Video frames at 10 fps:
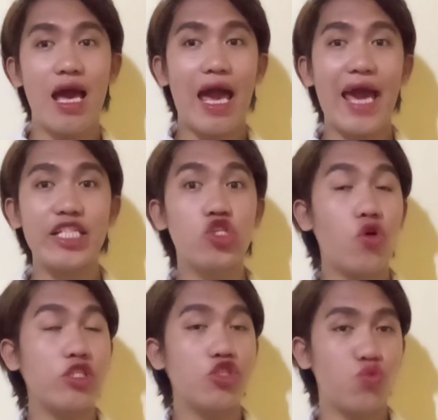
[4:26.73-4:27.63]
and
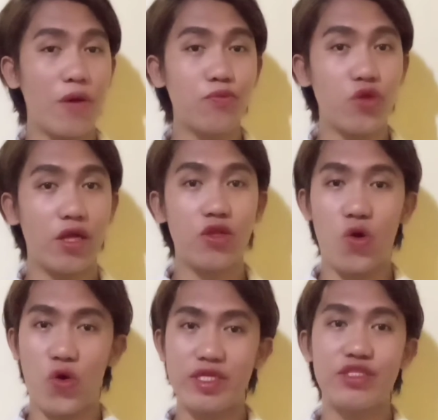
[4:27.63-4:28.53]
conceptual
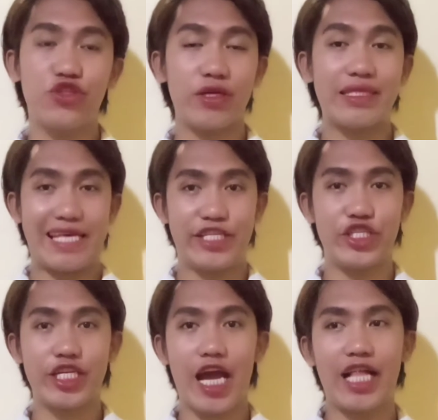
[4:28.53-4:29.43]
or
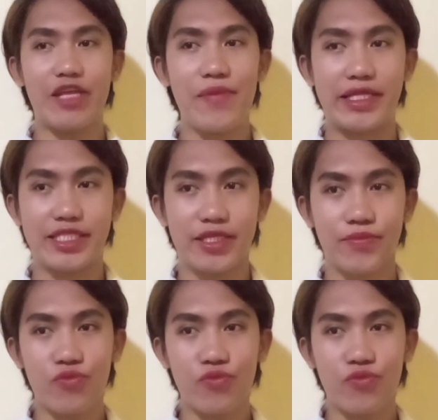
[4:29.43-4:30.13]
strategic elements.